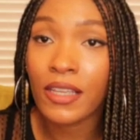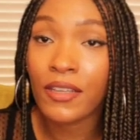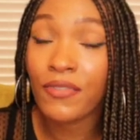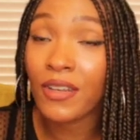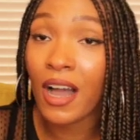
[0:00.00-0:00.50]

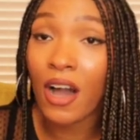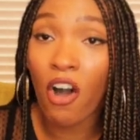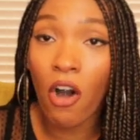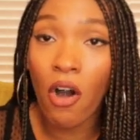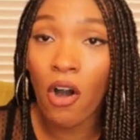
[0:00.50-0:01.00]
if
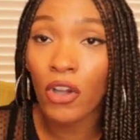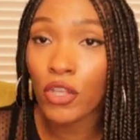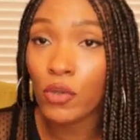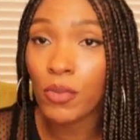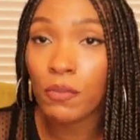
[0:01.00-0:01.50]
not all
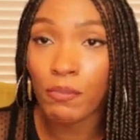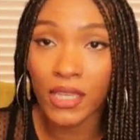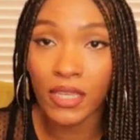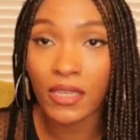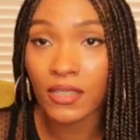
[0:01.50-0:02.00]
human
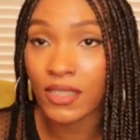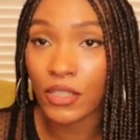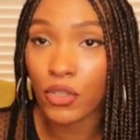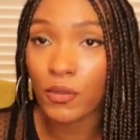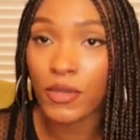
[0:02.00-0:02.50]
beings
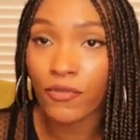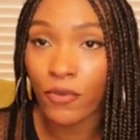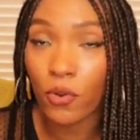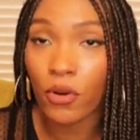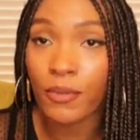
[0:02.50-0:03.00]
in human
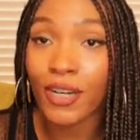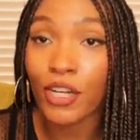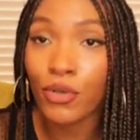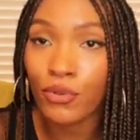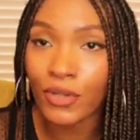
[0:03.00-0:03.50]
form,
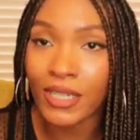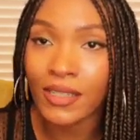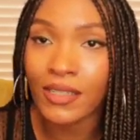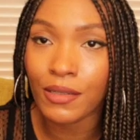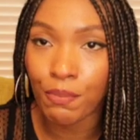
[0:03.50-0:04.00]

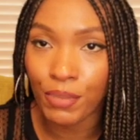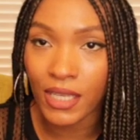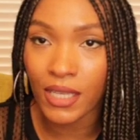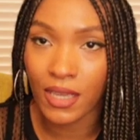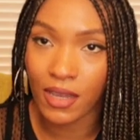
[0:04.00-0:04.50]
agreed to
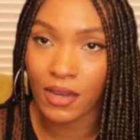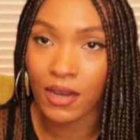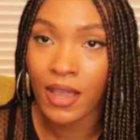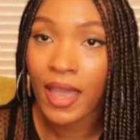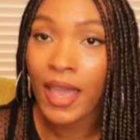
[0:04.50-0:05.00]
be here.